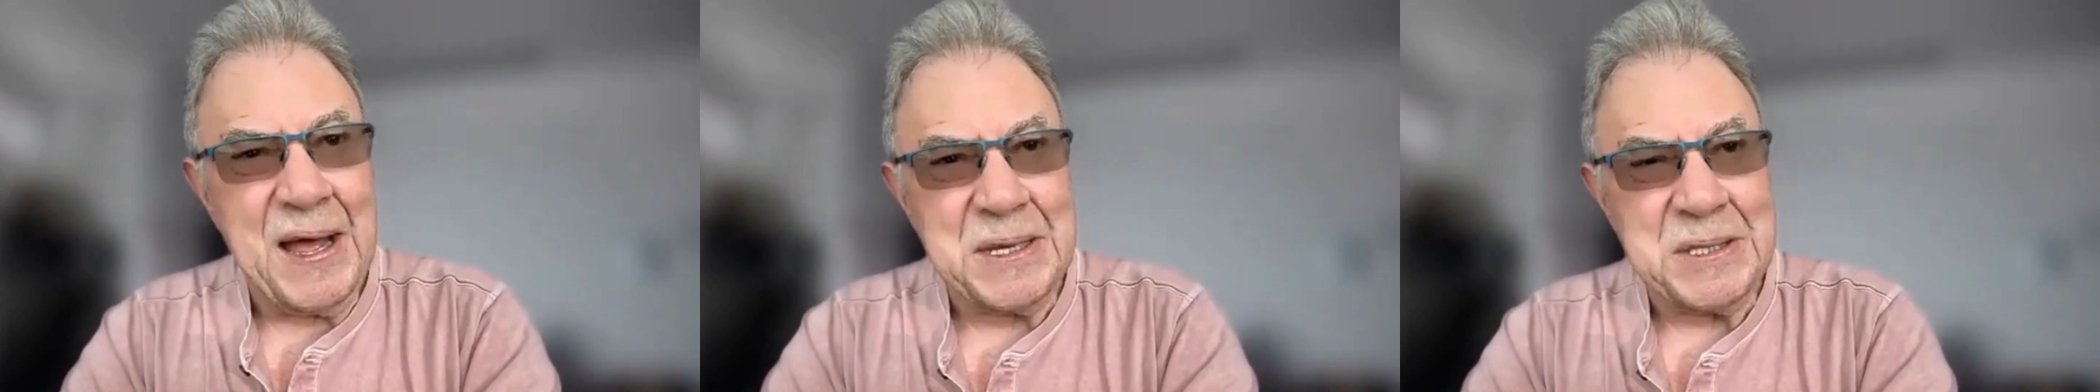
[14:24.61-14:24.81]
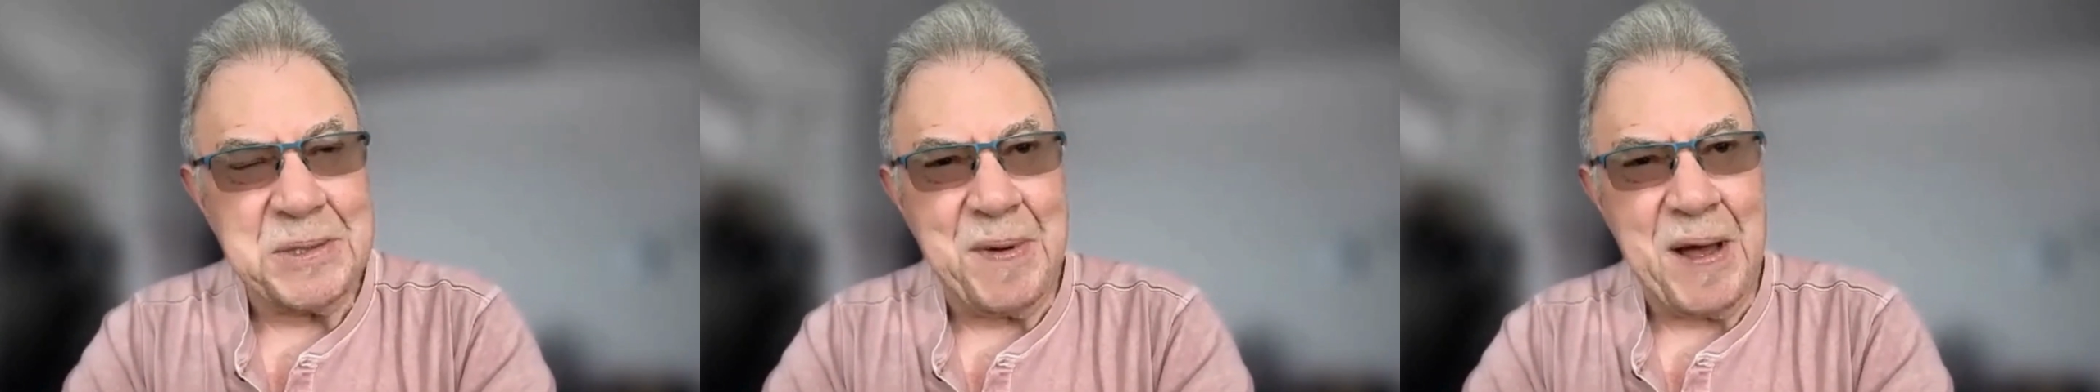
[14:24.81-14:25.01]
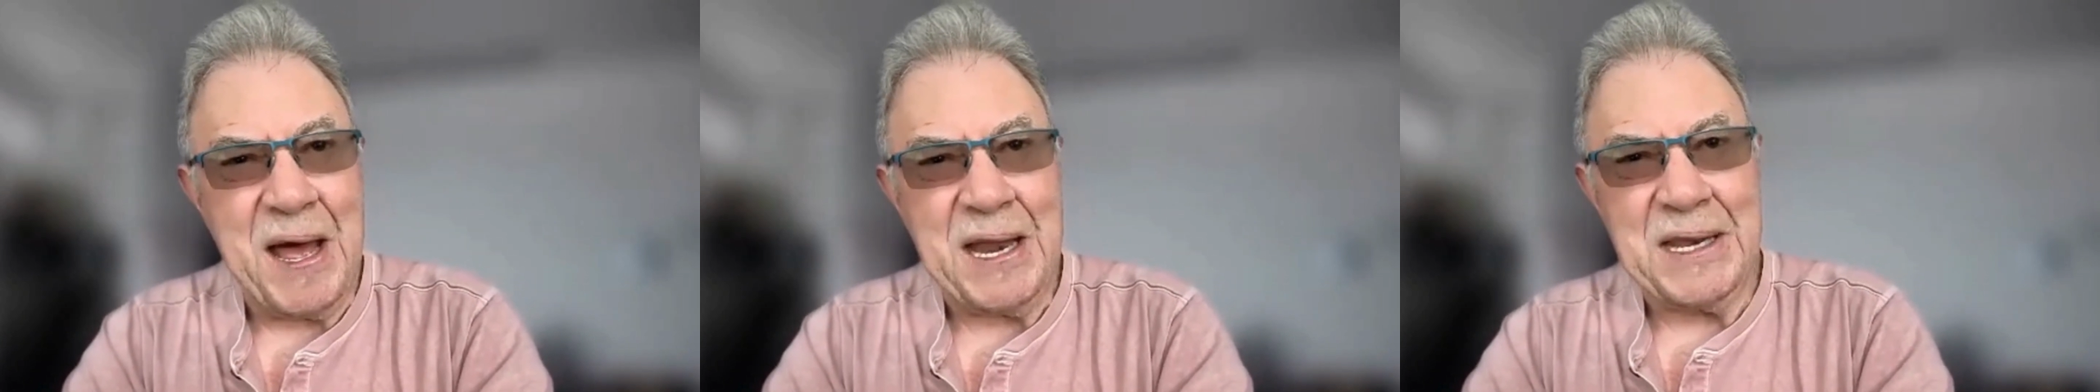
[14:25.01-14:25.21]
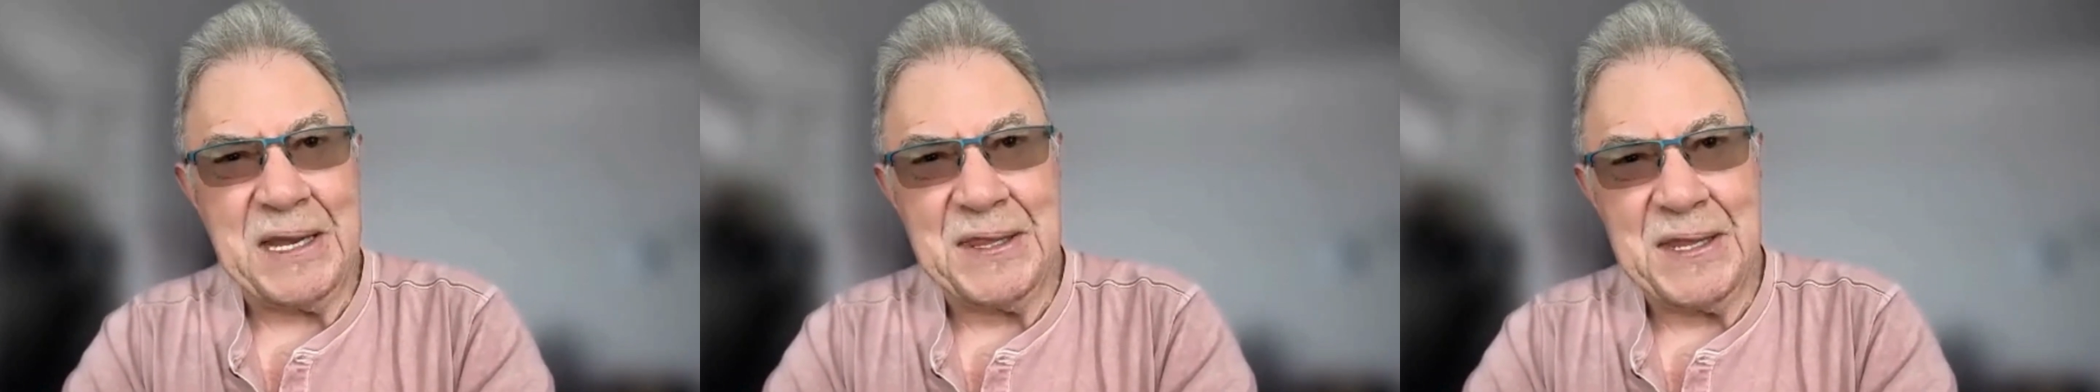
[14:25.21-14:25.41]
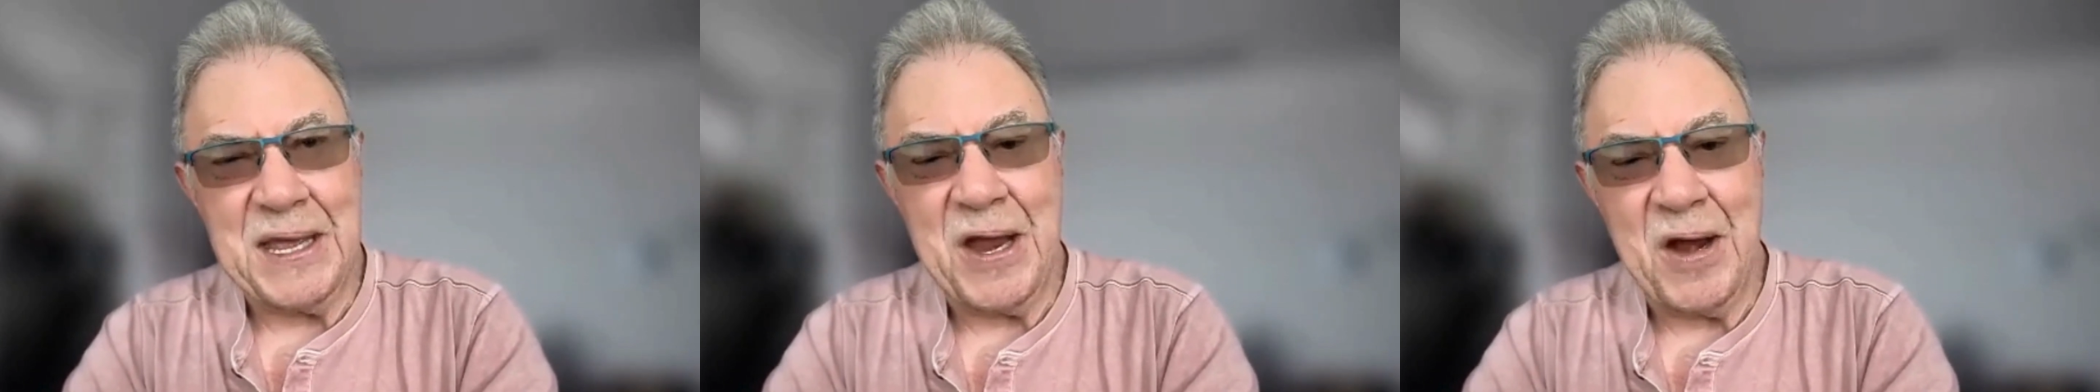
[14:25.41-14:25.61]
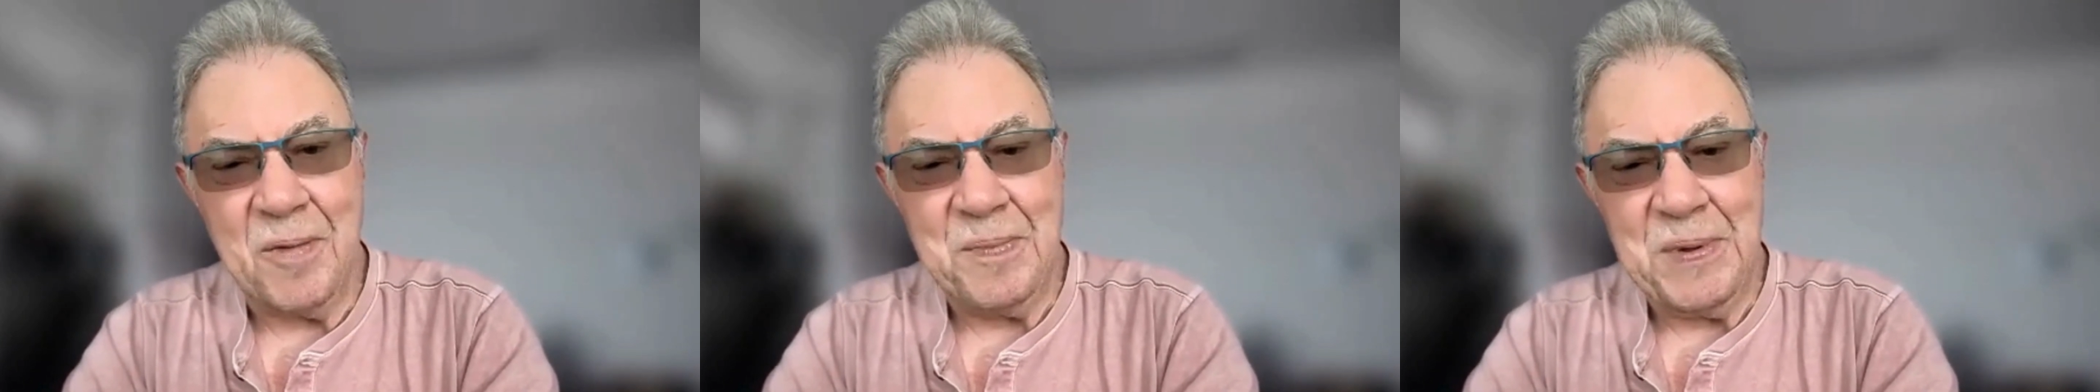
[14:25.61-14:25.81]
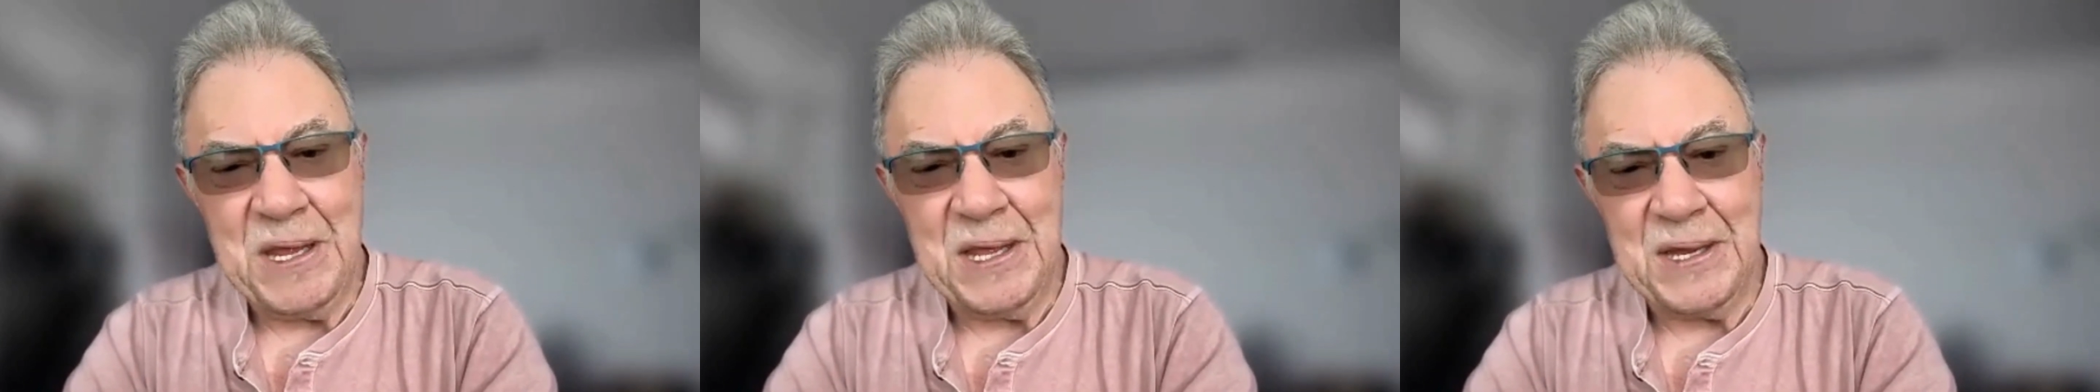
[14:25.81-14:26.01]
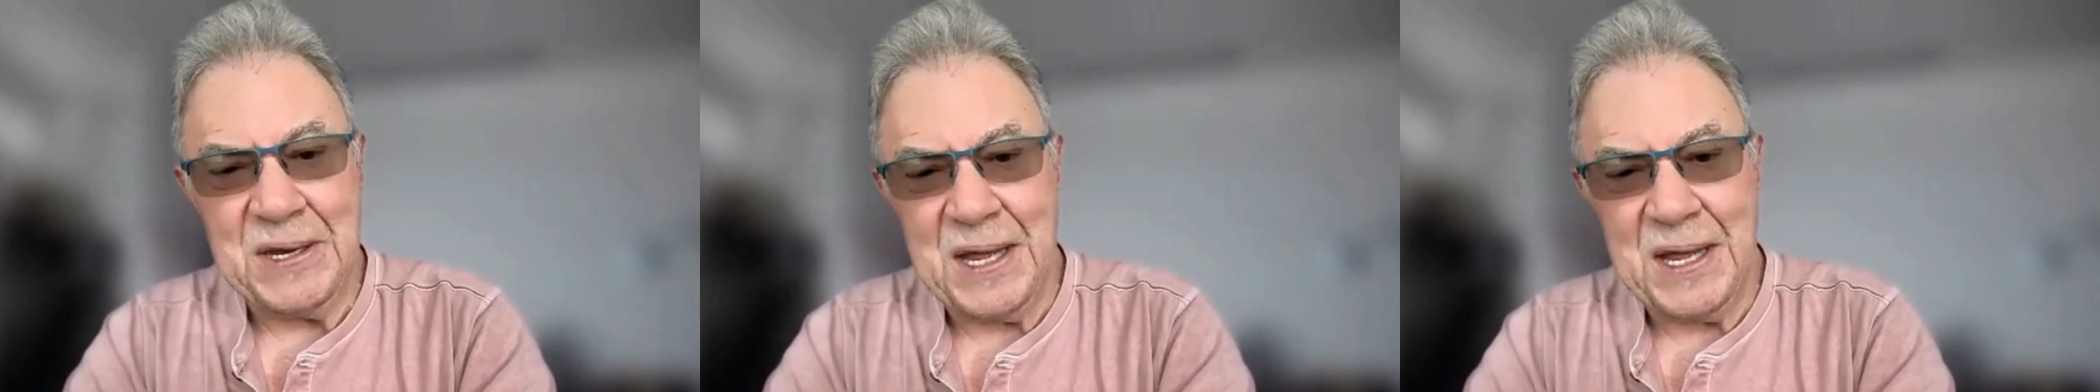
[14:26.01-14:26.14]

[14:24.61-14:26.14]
spot in the Caribbean,